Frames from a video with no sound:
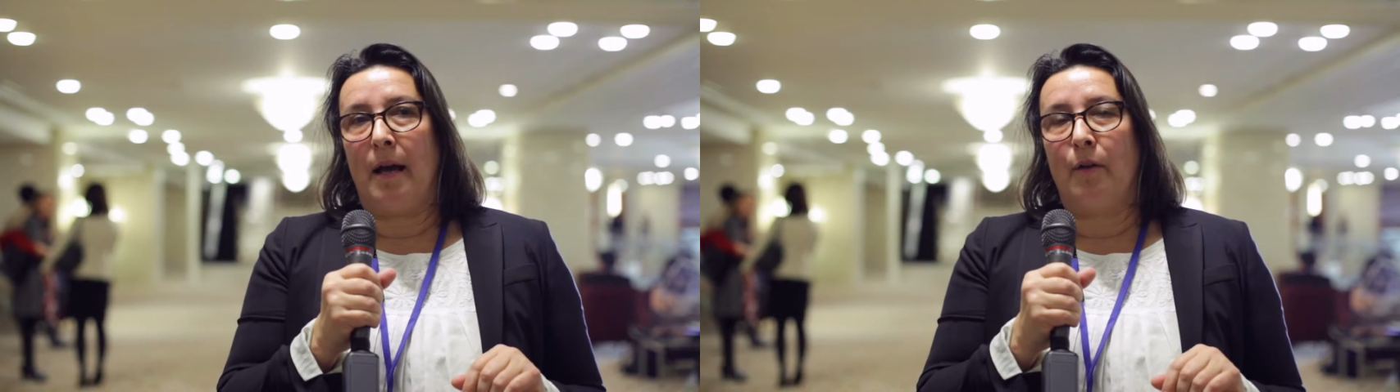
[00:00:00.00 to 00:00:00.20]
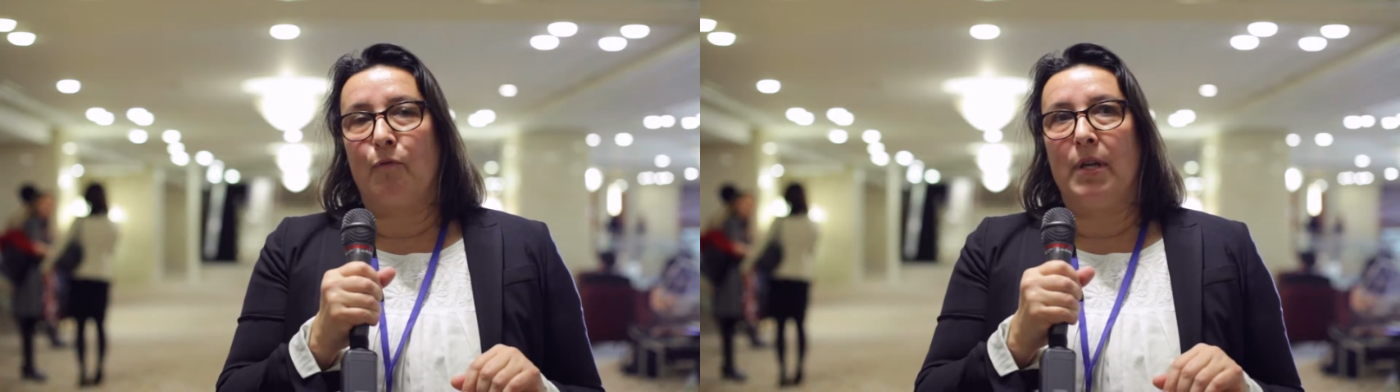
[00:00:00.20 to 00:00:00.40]

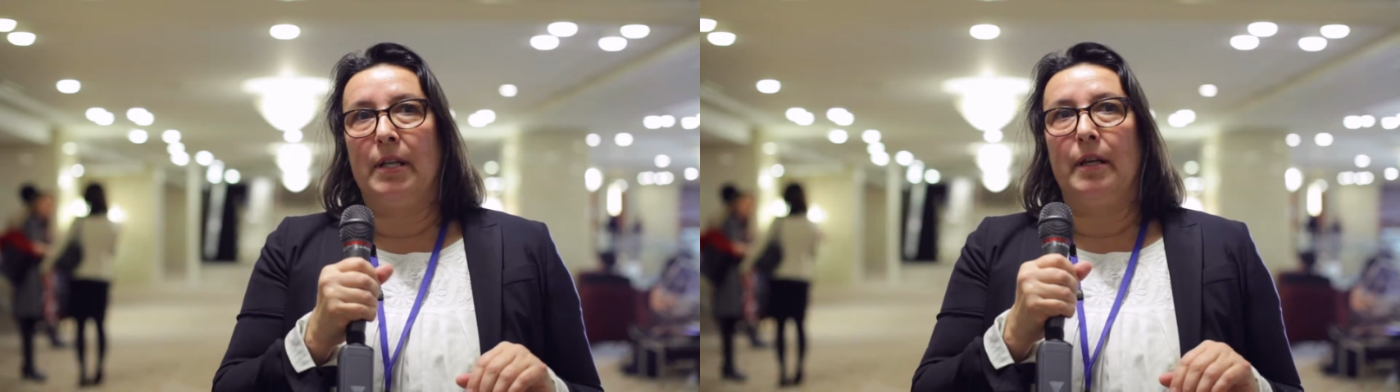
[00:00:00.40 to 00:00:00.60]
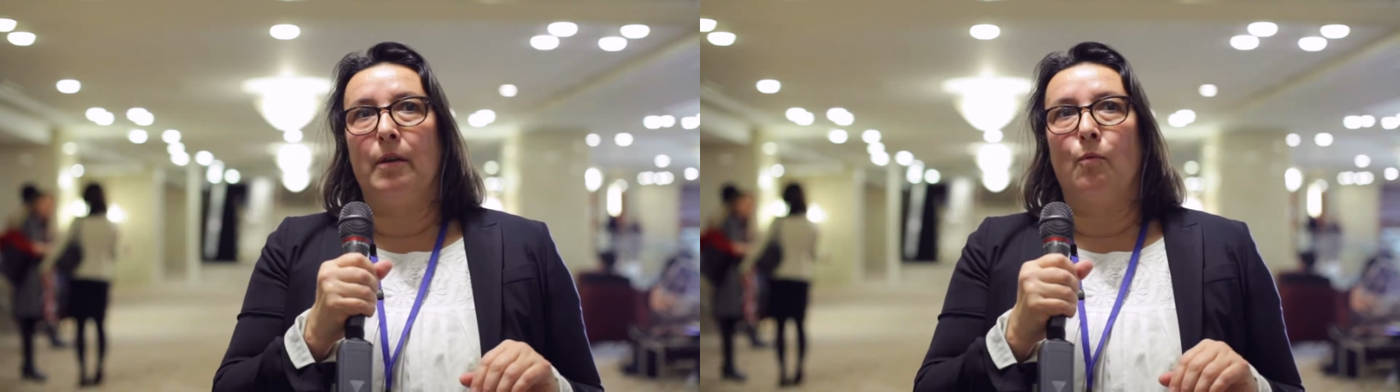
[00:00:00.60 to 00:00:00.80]
I
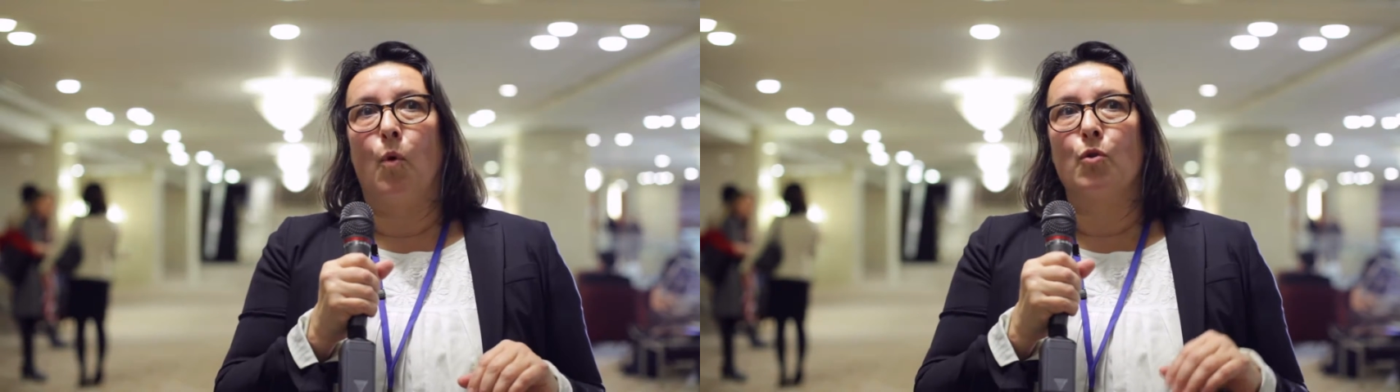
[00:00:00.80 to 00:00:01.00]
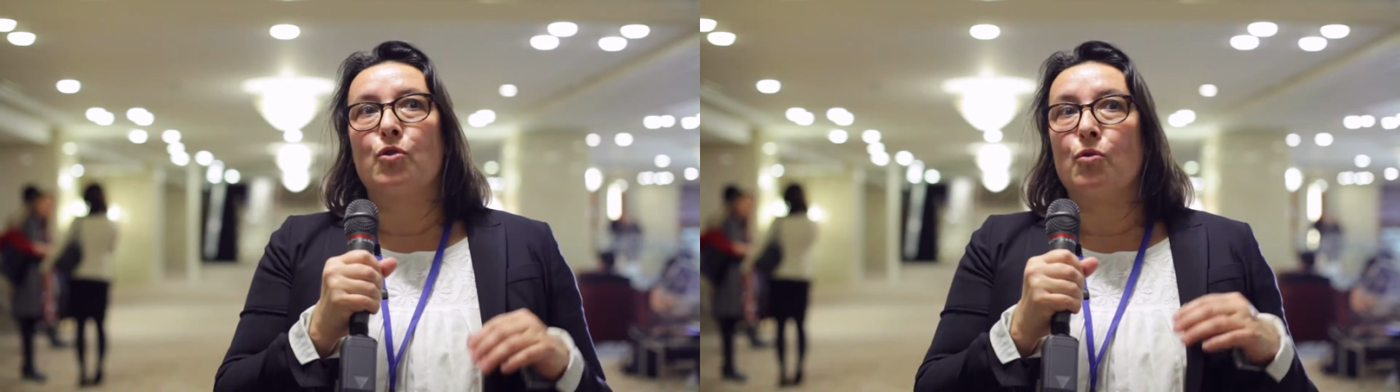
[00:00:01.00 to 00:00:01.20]
really
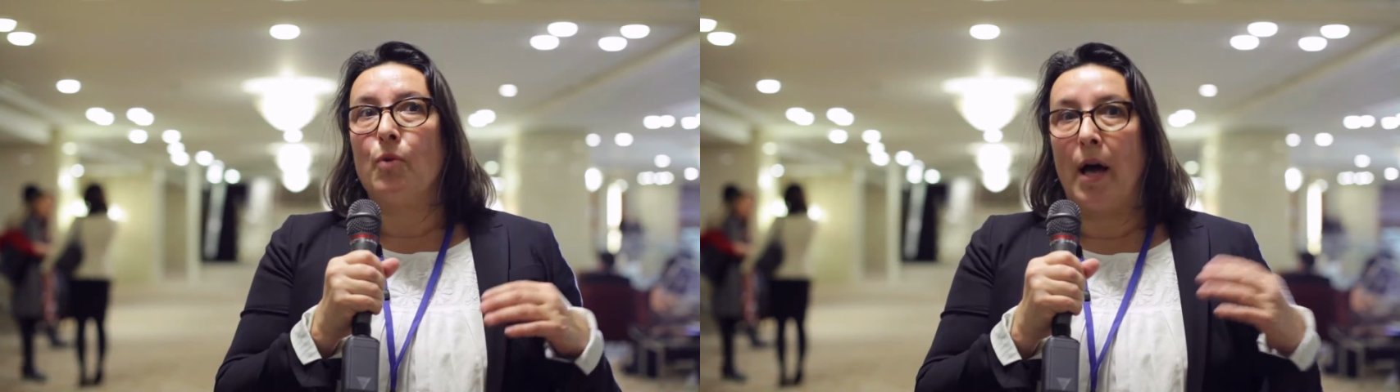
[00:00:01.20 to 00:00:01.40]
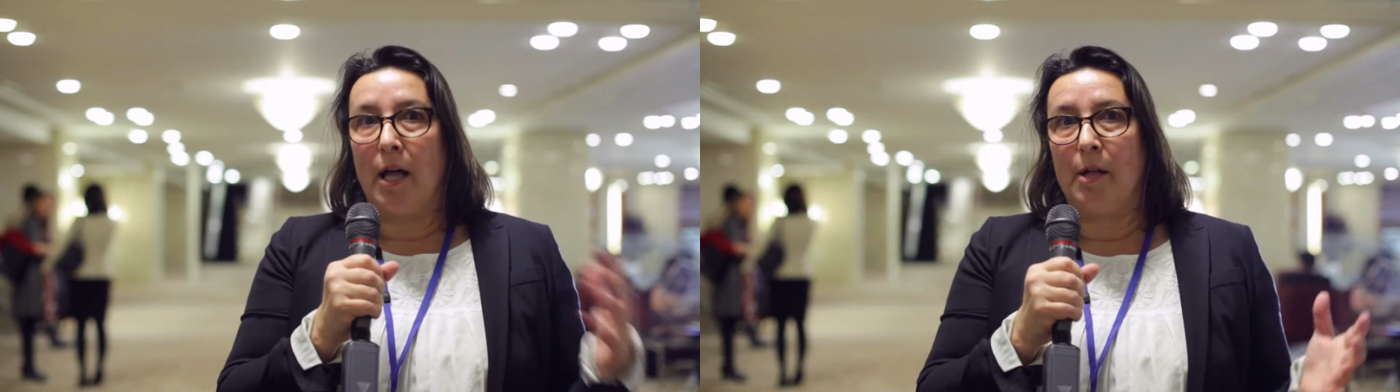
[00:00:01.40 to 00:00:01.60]
want
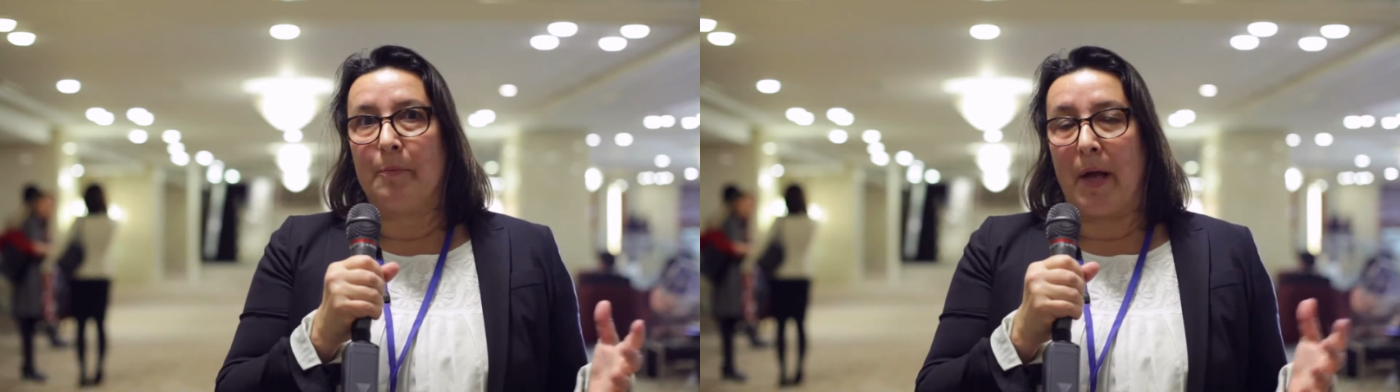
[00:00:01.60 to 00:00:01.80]
to help.